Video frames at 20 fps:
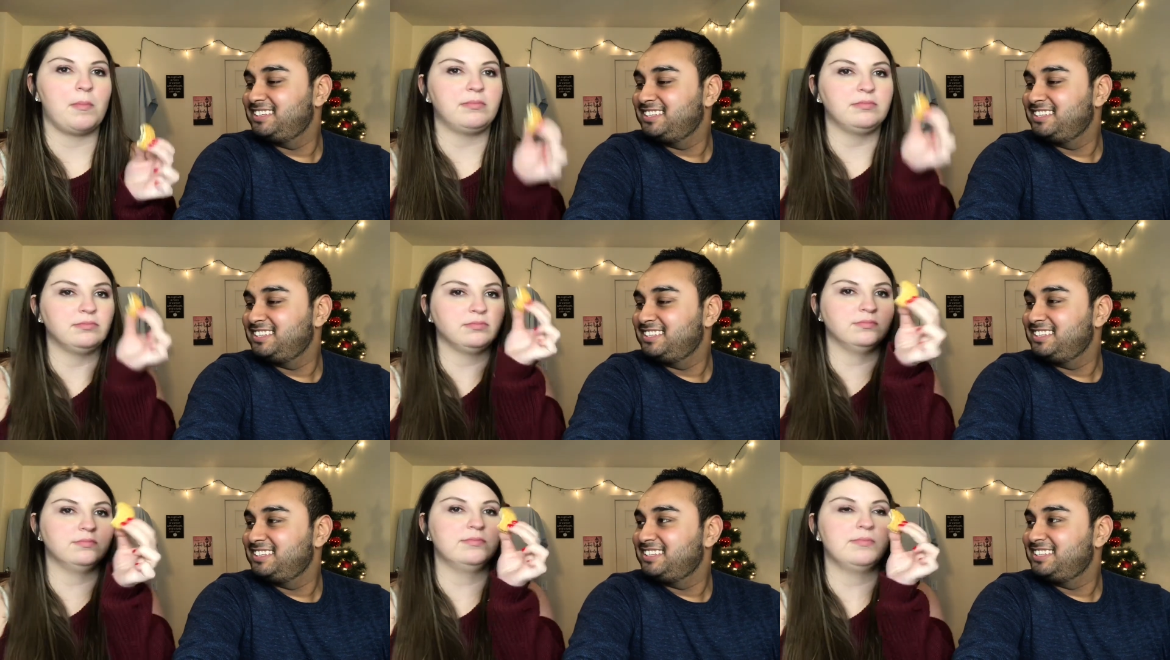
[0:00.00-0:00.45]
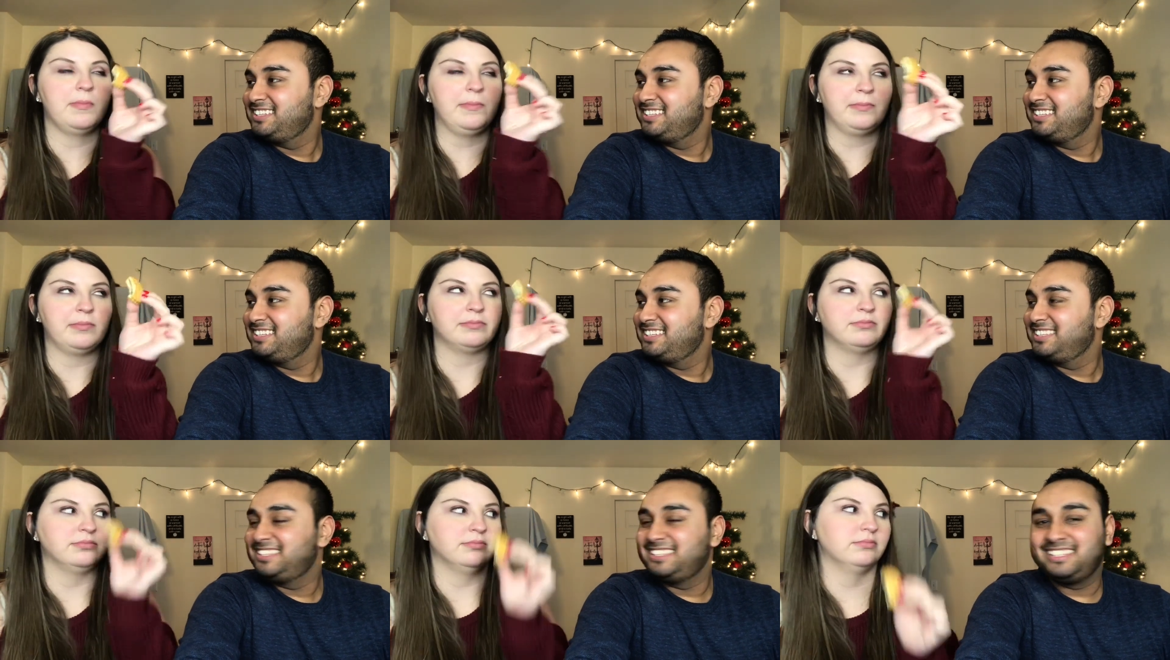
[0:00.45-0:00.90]
Speaker 1: Mmm,
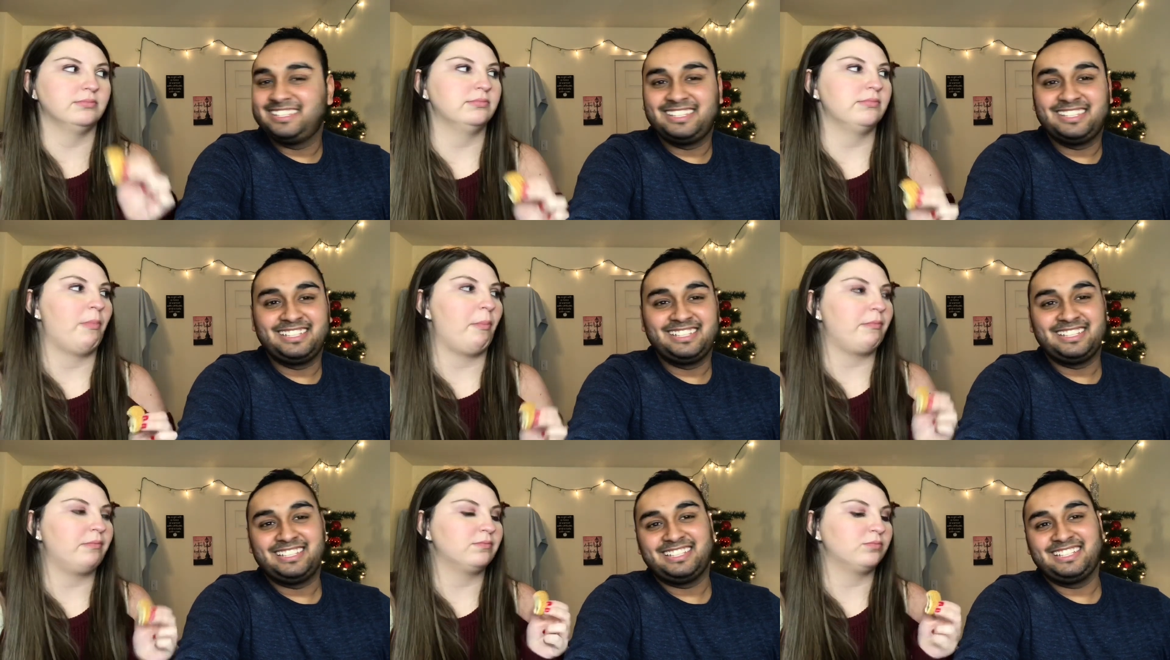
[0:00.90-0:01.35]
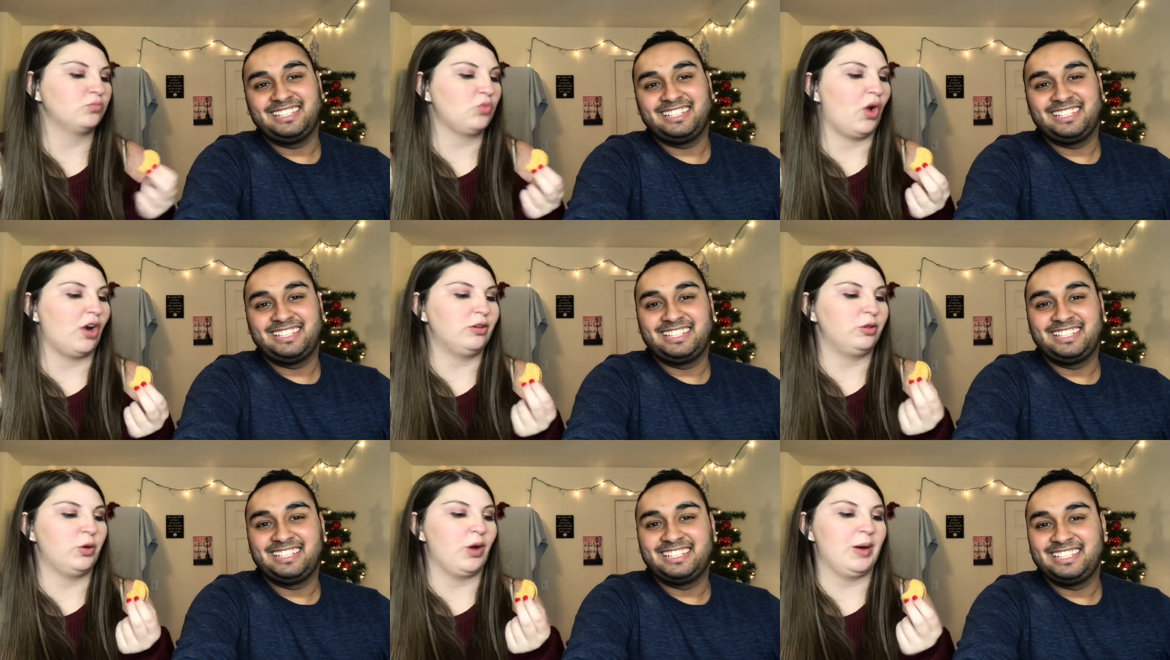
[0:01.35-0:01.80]
mmm, mmm.
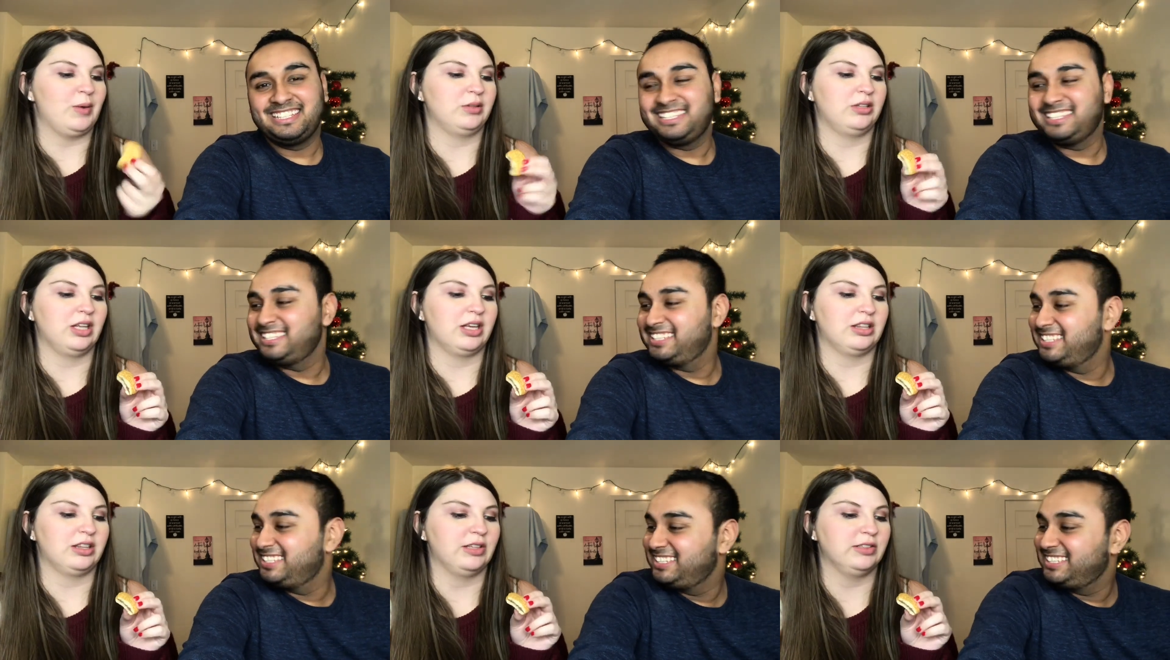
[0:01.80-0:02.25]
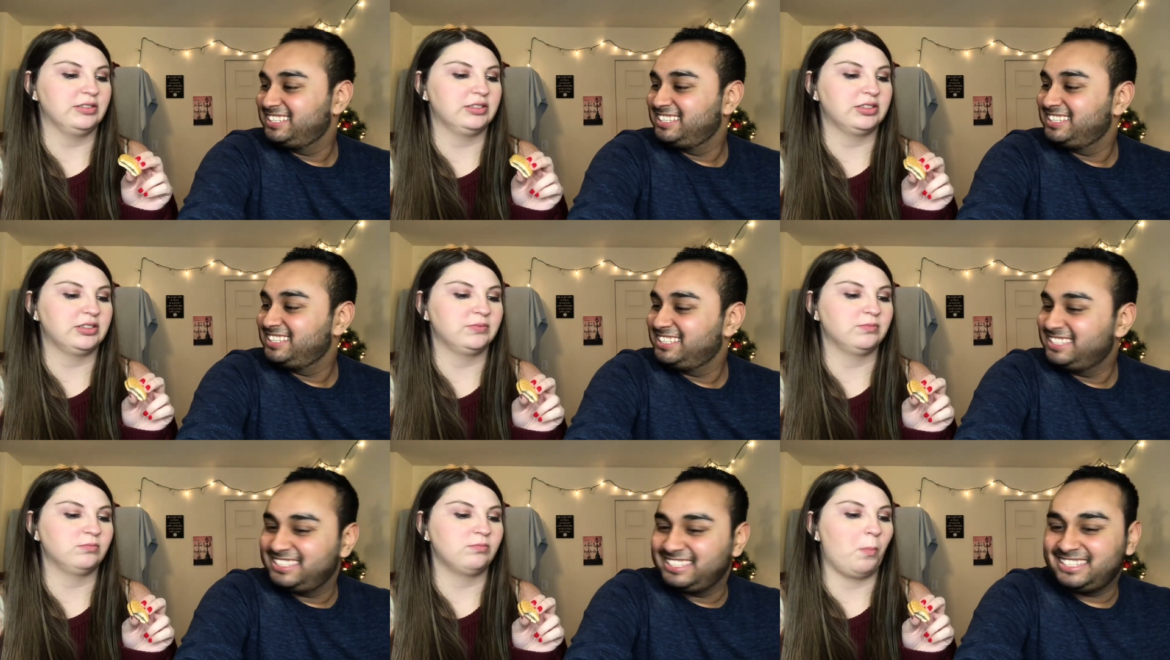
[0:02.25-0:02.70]
I knew I would like these.